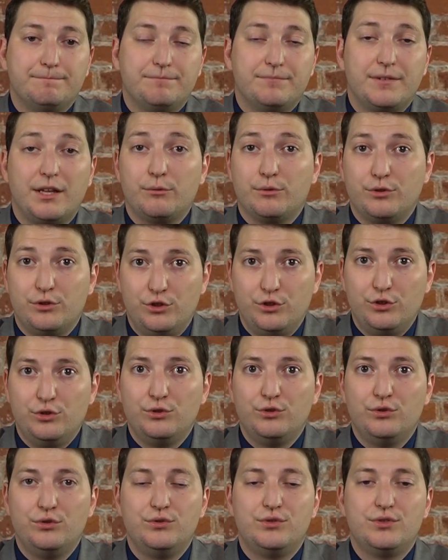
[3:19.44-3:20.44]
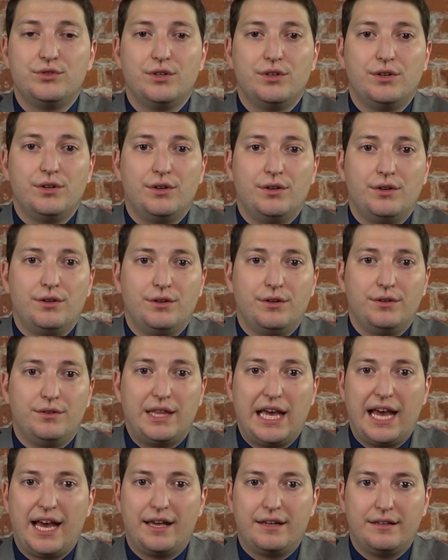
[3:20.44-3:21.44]
use
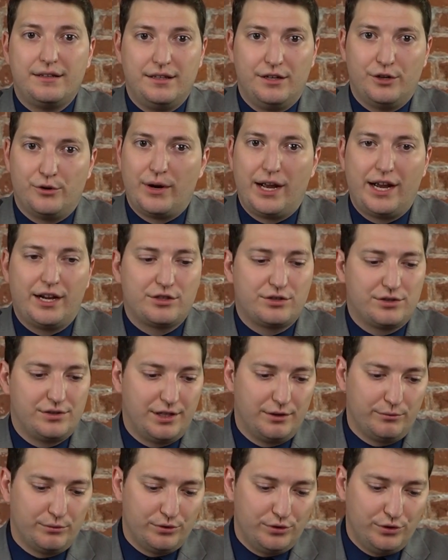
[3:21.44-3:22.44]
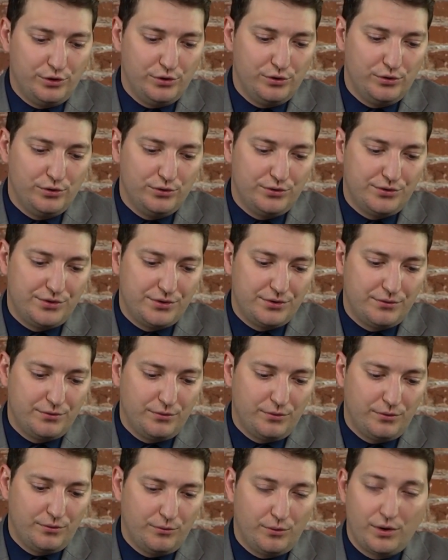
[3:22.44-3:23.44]
that interaction. They will use
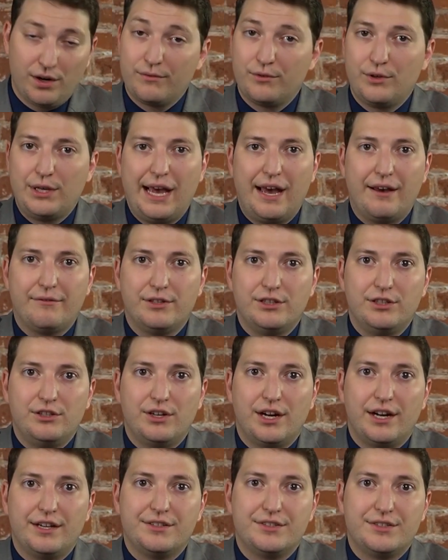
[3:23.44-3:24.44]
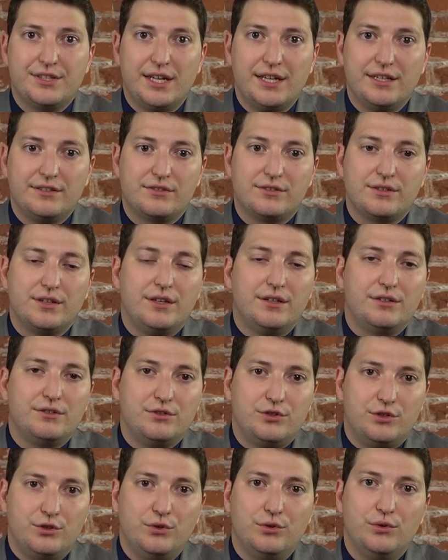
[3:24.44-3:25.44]
whatever you have in the United States
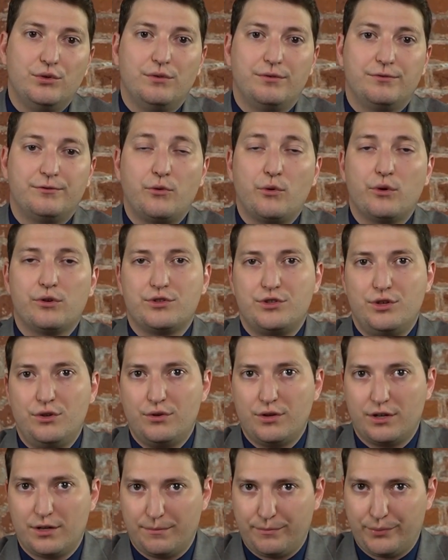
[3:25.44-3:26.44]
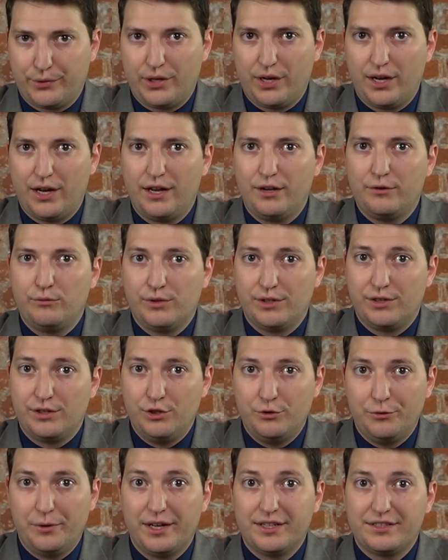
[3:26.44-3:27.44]
to force you to comply with
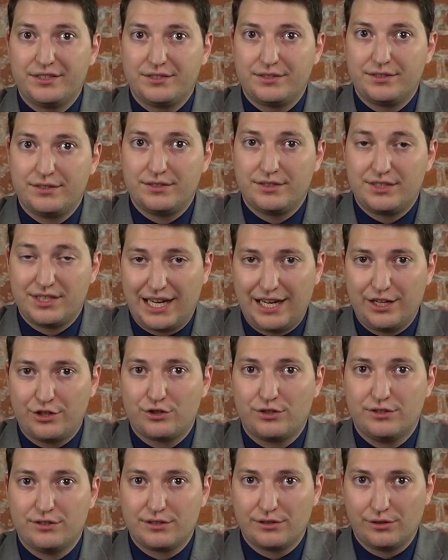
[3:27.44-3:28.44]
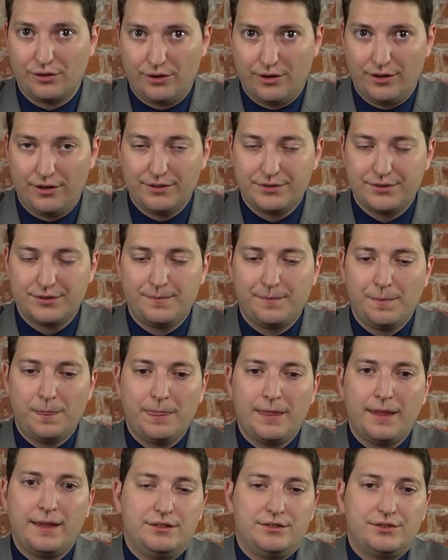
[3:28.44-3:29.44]
U.S. sanctions laws.
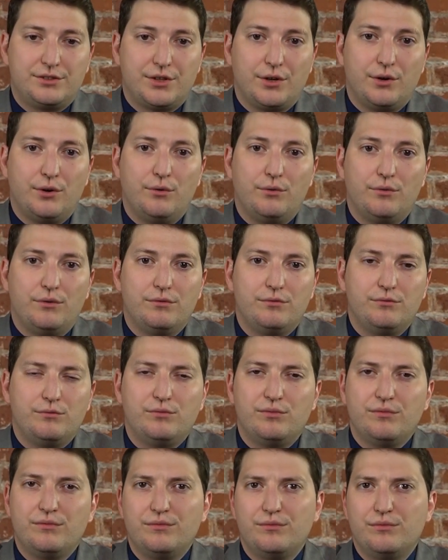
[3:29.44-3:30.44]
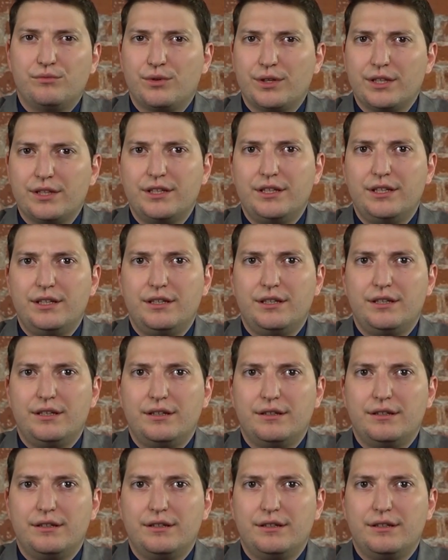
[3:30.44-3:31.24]
So really,